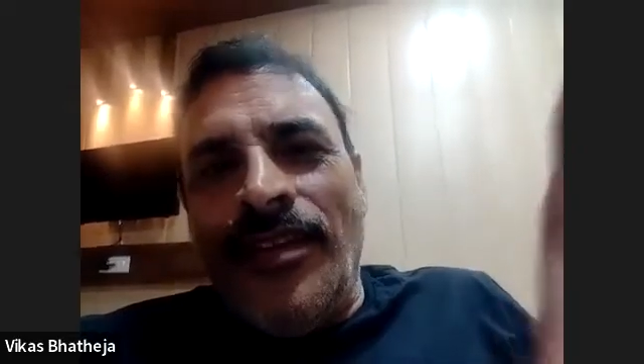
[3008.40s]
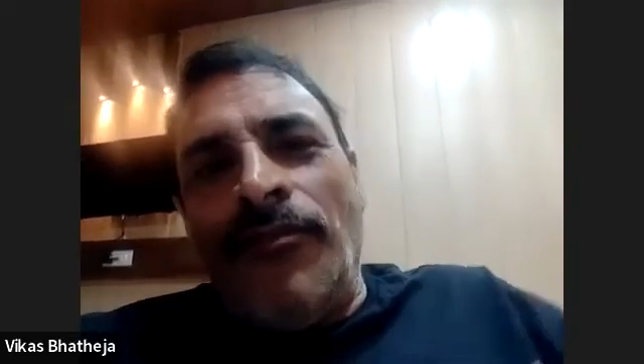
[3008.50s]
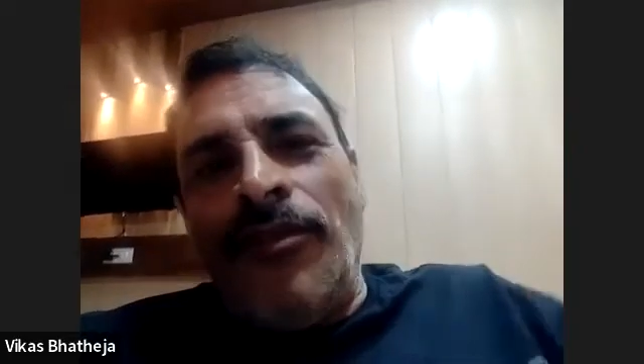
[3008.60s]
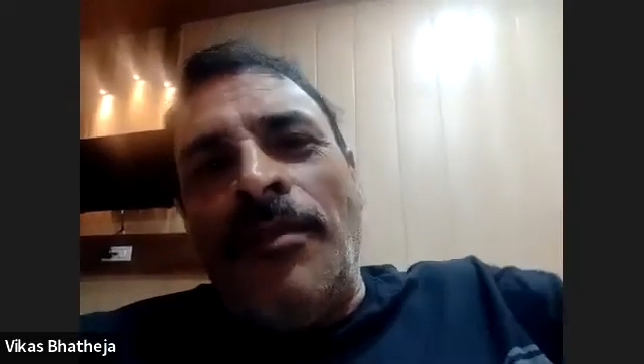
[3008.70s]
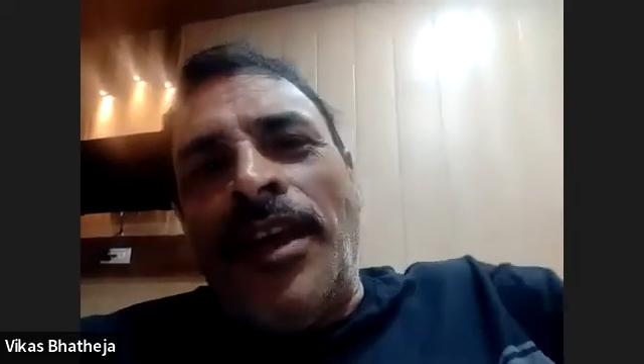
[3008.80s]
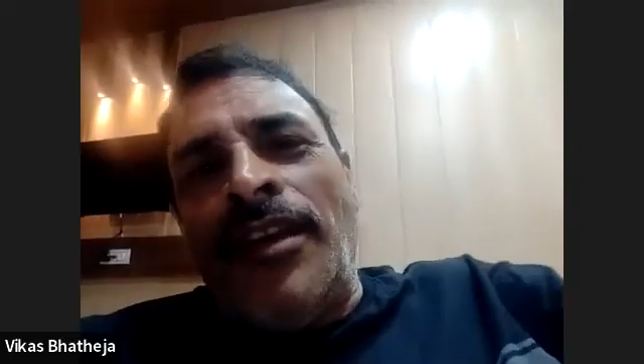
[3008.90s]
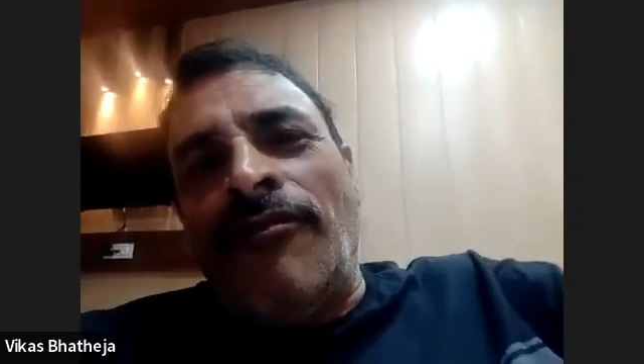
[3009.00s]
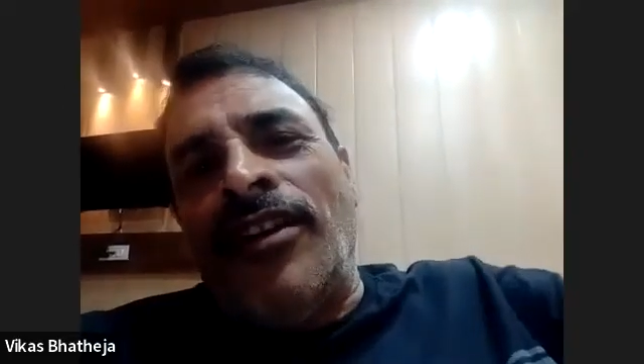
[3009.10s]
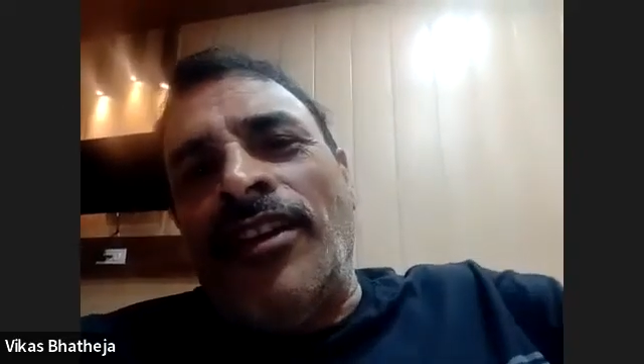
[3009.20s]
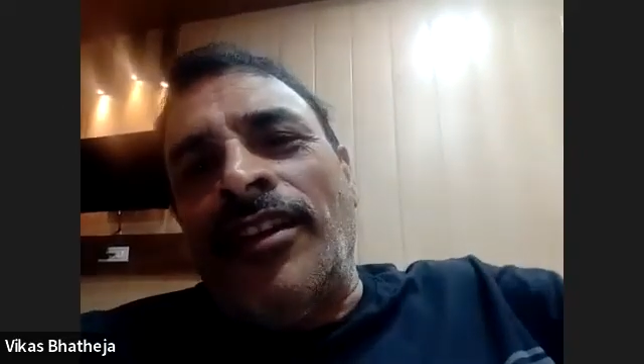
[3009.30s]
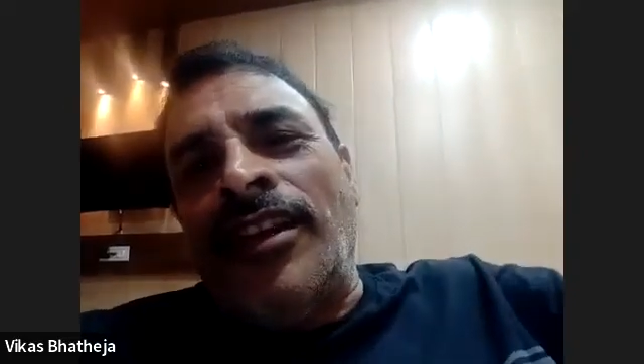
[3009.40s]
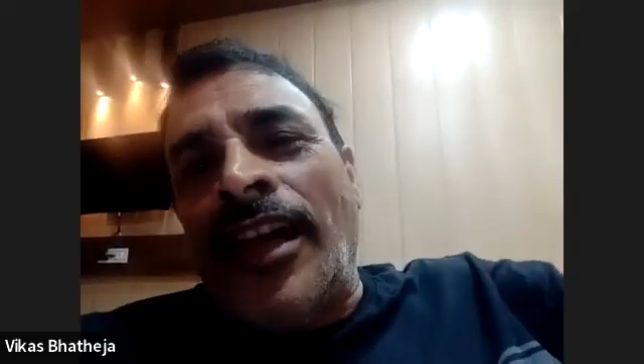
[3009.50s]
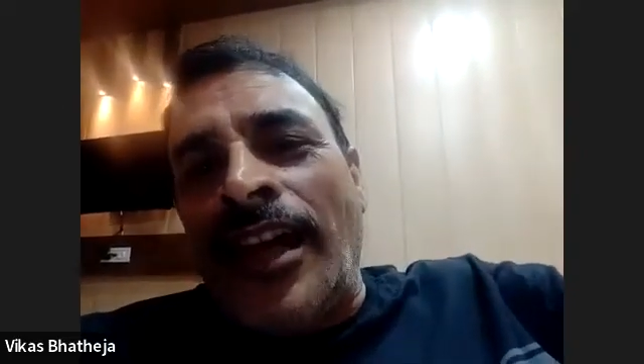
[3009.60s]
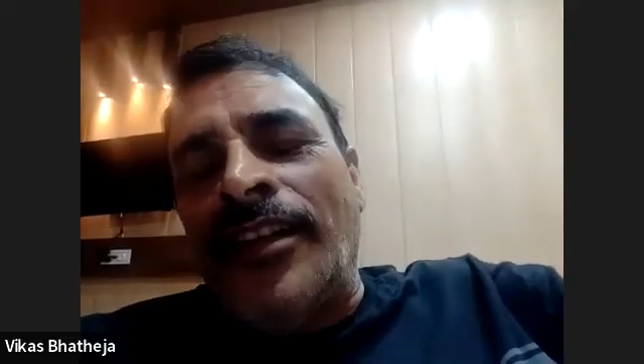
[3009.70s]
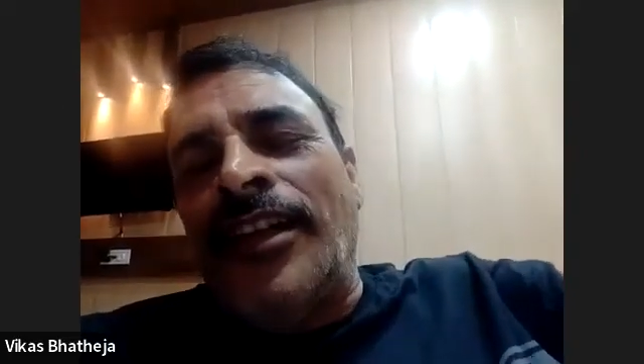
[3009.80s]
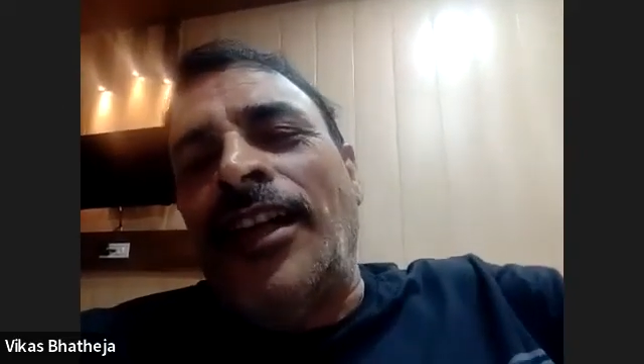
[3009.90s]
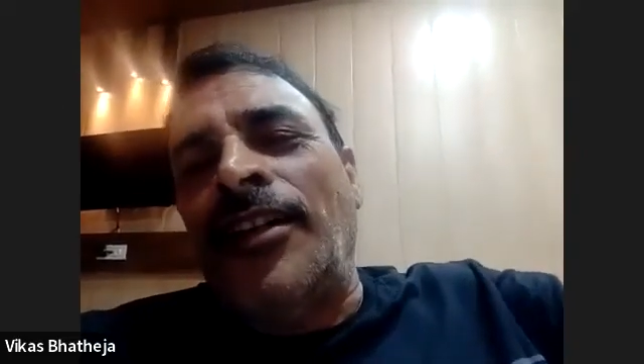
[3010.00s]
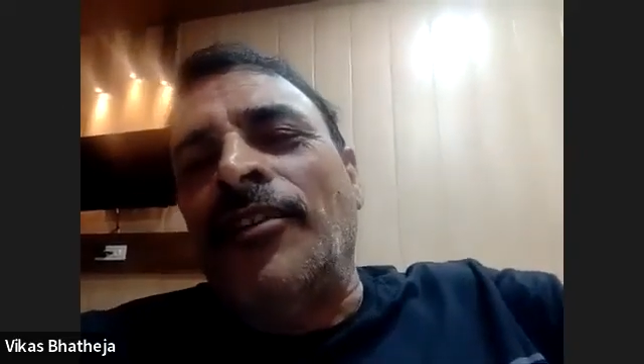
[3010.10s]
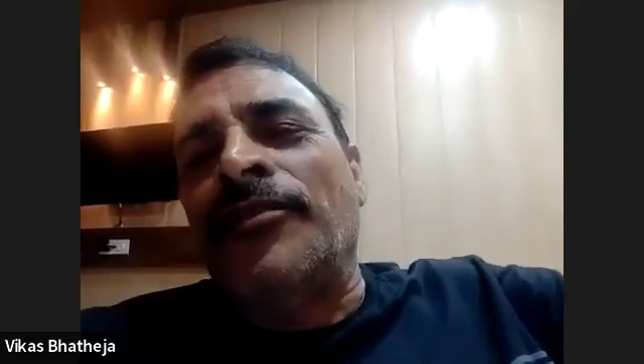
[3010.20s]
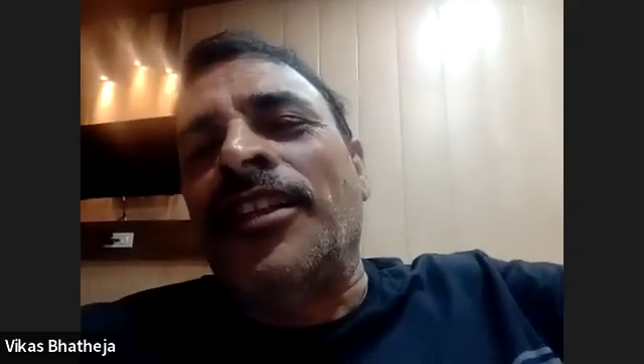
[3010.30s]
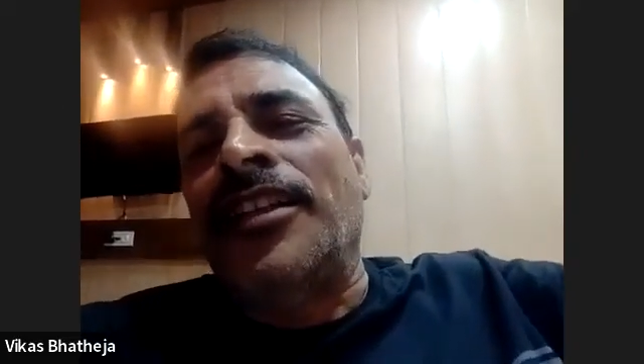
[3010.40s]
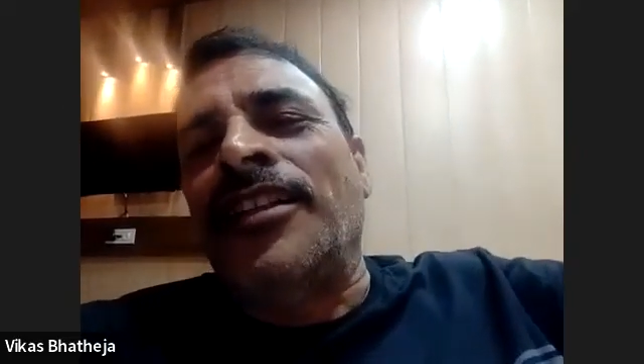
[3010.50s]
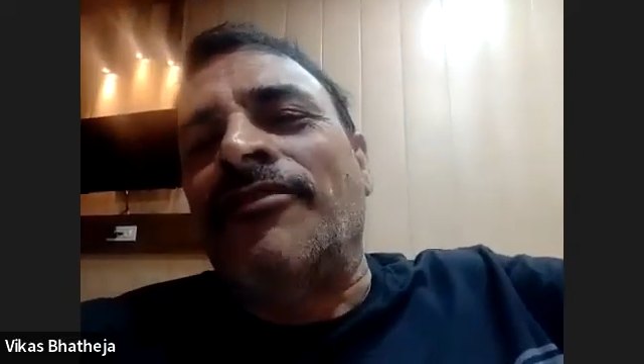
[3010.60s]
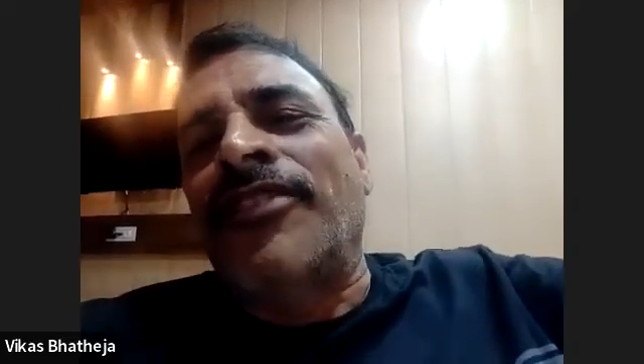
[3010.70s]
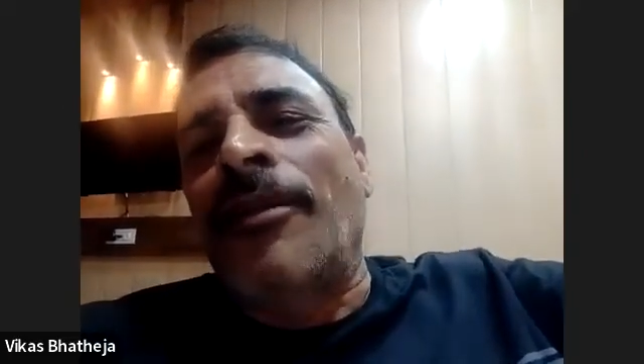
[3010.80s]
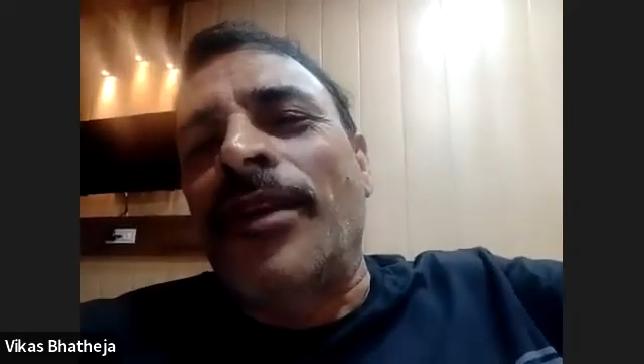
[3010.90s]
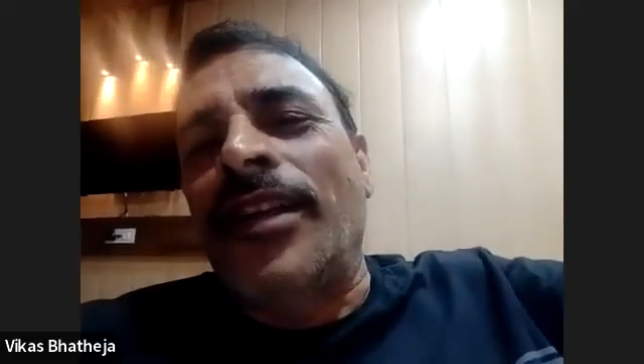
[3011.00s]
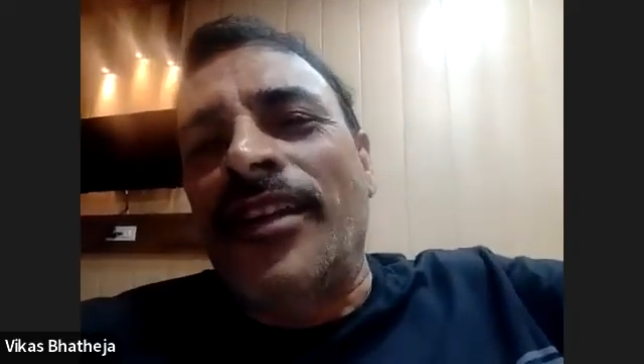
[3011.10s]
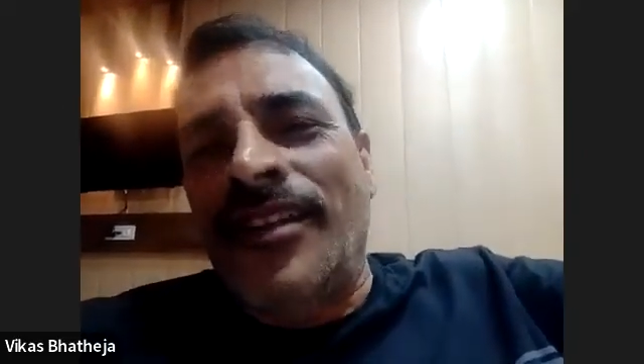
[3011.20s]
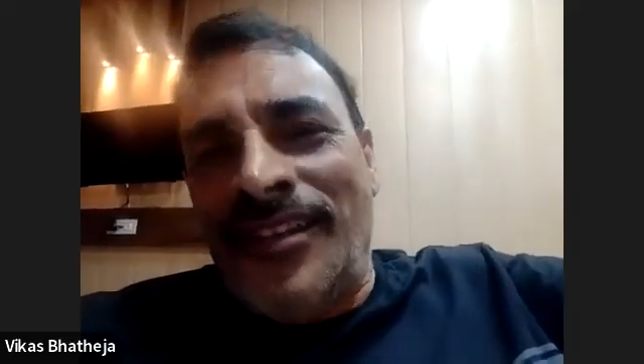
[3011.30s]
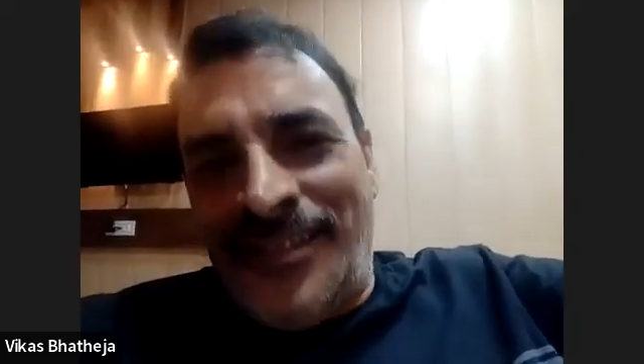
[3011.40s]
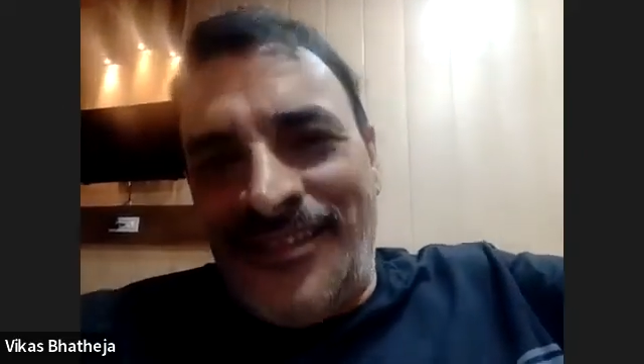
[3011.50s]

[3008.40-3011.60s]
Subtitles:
We make one the head of the family.